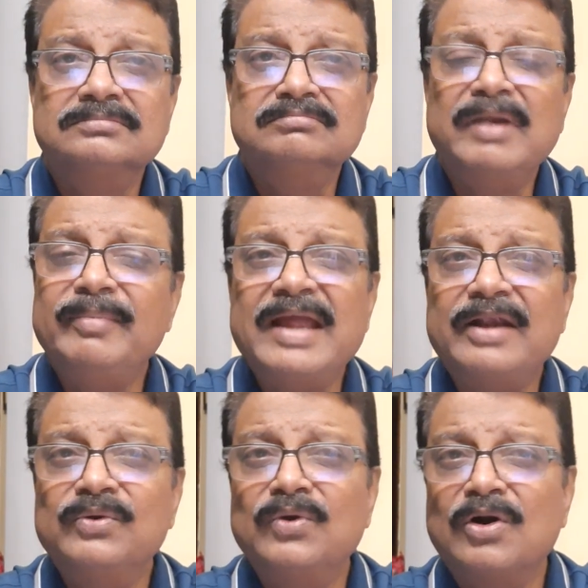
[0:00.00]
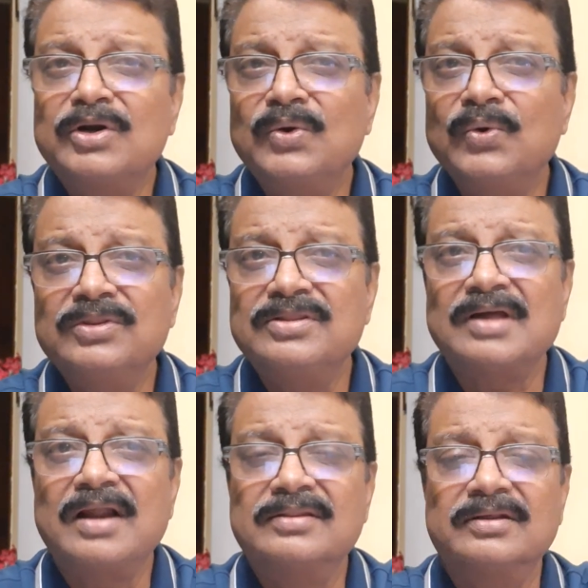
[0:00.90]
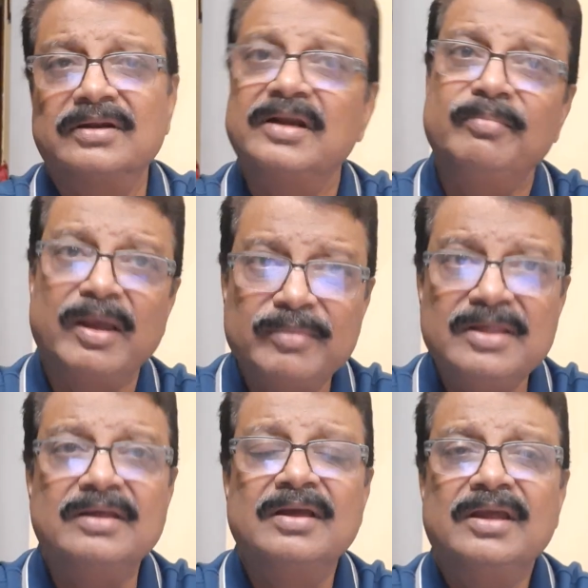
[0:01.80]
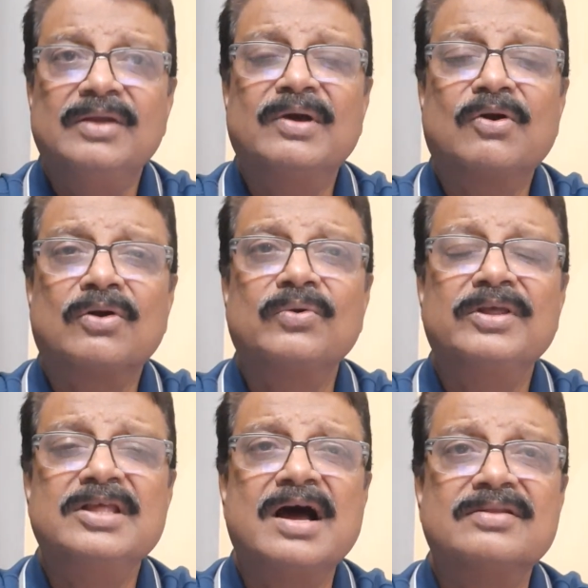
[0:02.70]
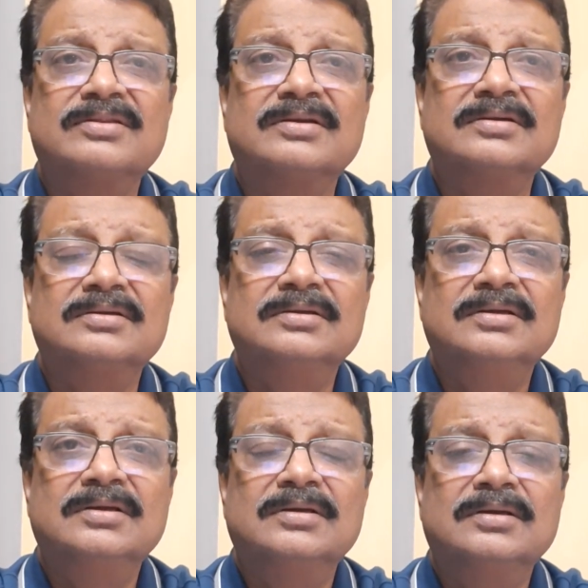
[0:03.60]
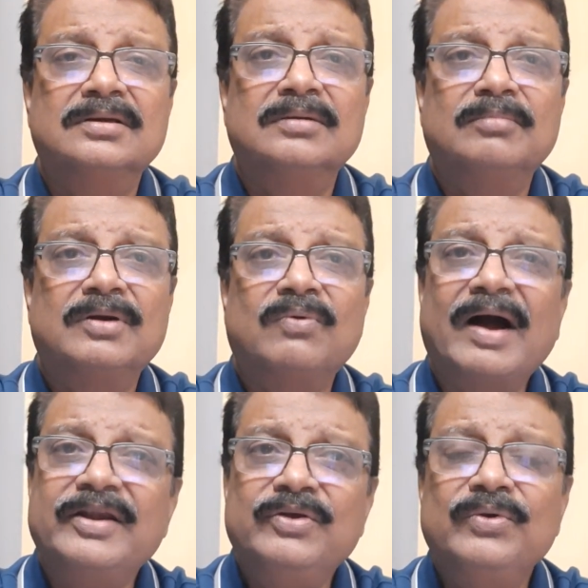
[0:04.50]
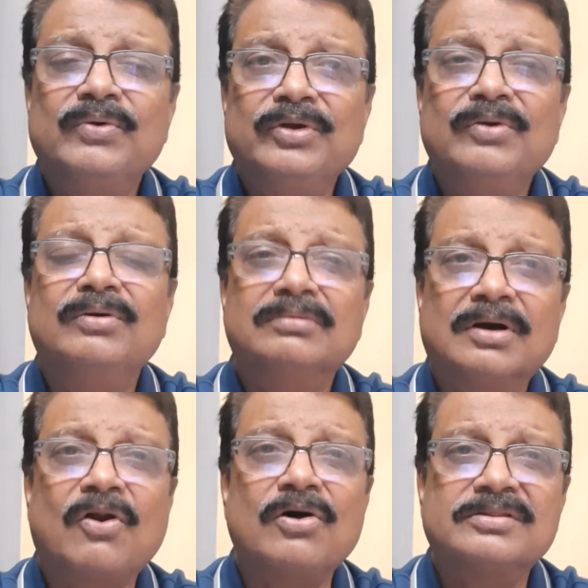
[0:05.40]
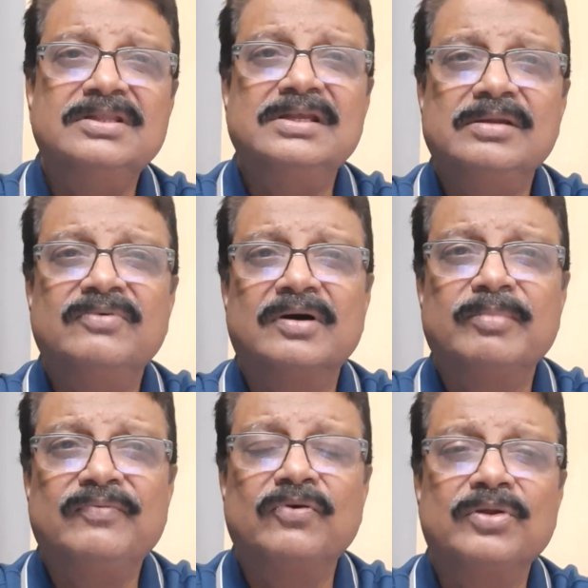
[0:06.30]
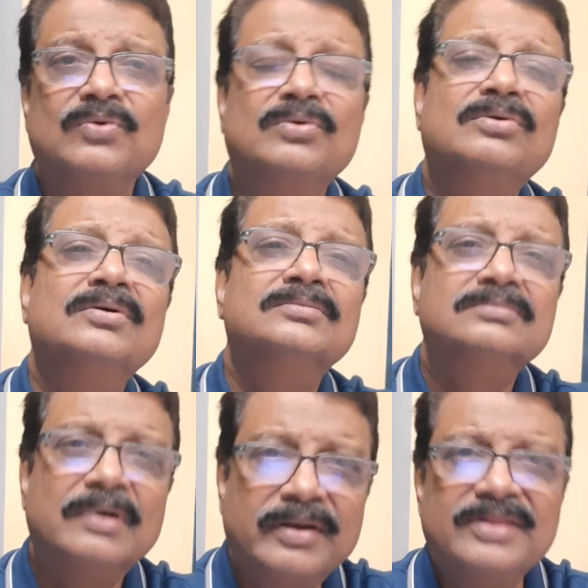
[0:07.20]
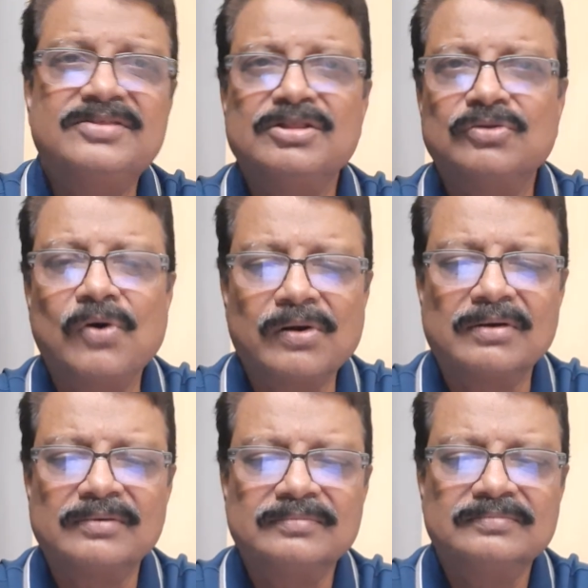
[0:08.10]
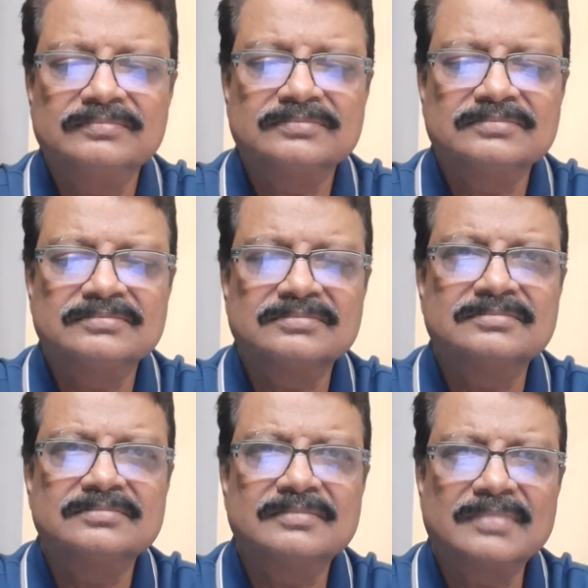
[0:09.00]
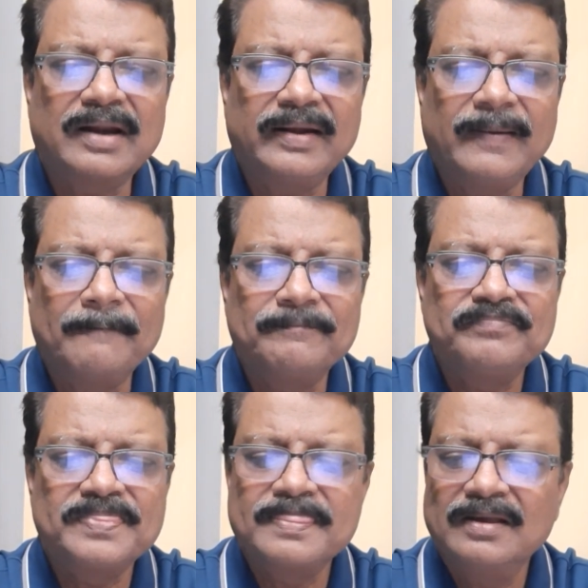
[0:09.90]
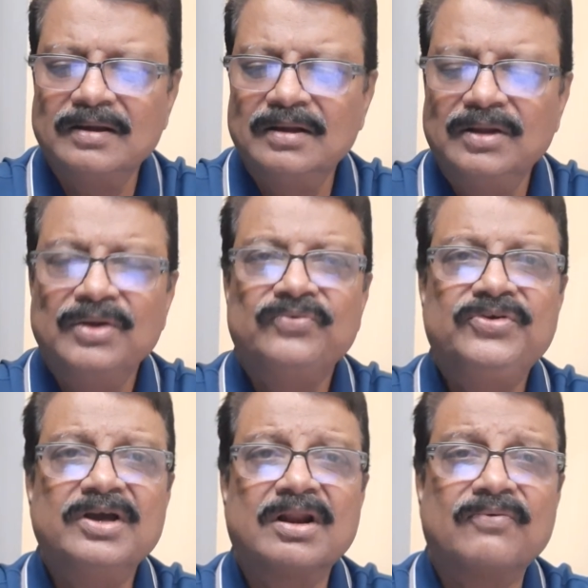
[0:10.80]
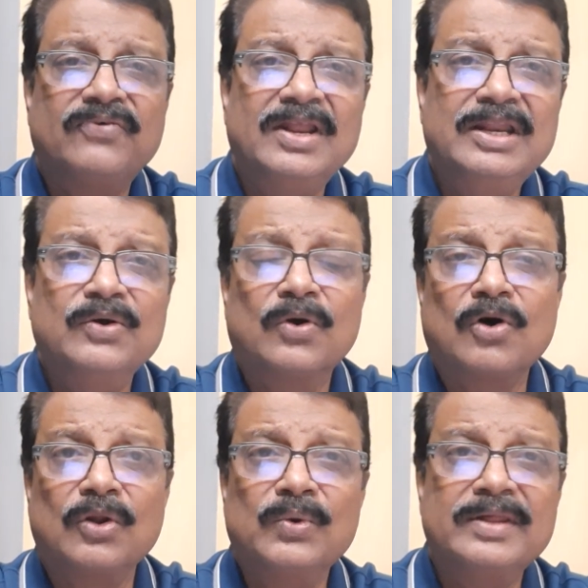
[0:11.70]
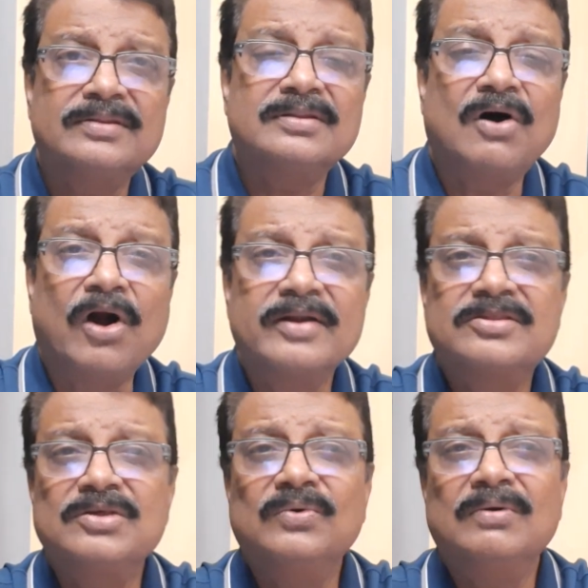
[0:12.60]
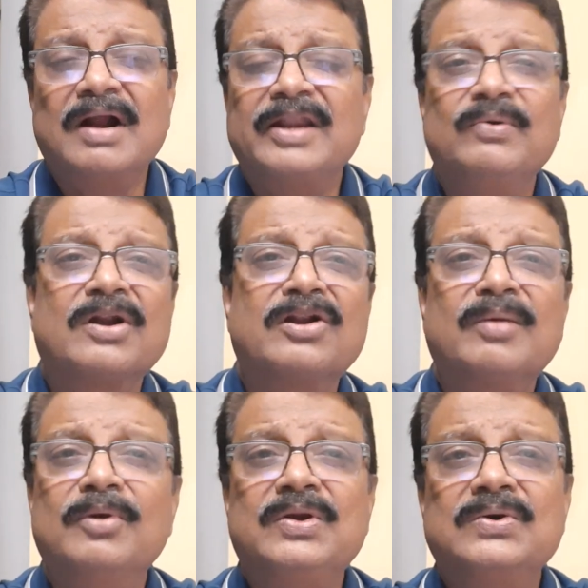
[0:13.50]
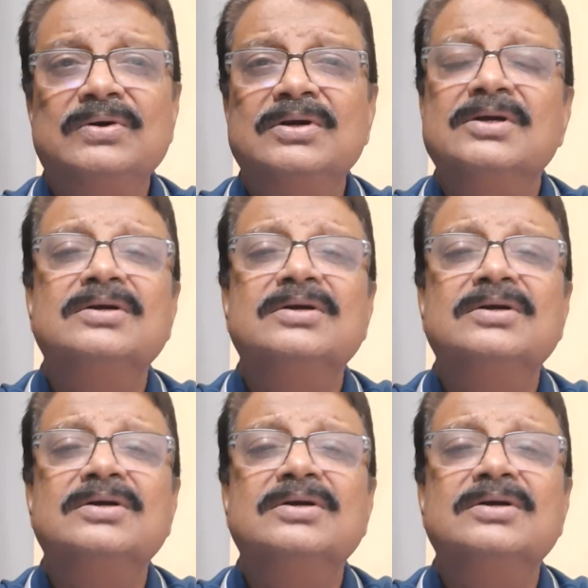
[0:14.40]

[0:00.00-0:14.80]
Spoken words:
Maybe I do not know this answer. It may be you are not knowing the answer. But why do you, cross the river before you reach the shore, right? Fear of failure always haunts you and you are unable to,